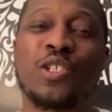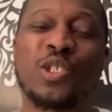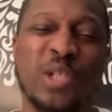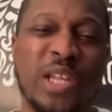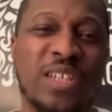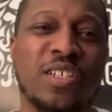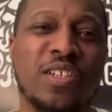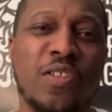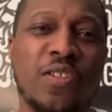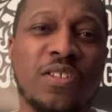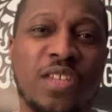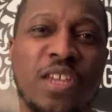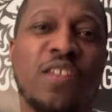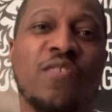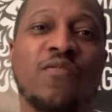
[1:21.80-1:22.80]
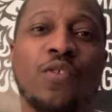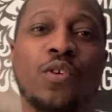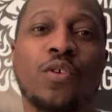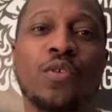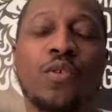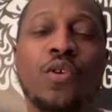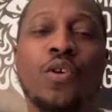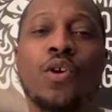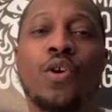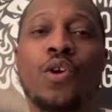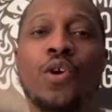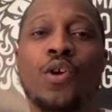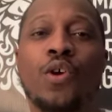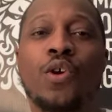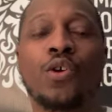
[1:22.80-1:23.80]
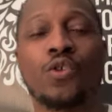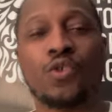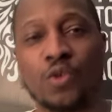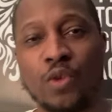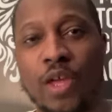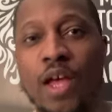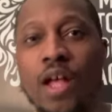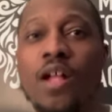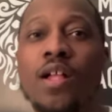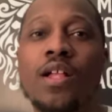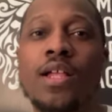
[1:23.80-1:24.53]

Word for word: So that's another tenet for you. So now,